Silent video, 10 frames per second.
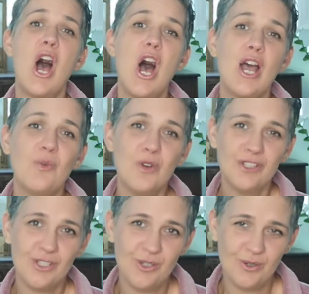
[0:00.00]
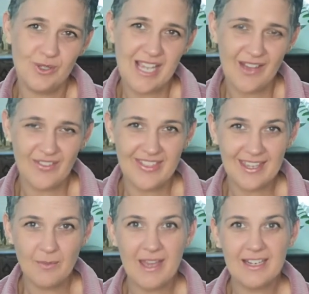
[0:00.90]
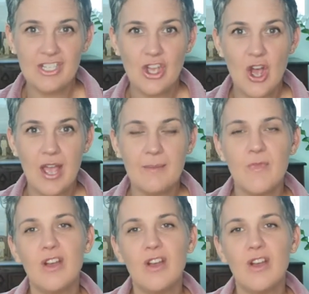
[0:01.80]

I want you to have a think about a time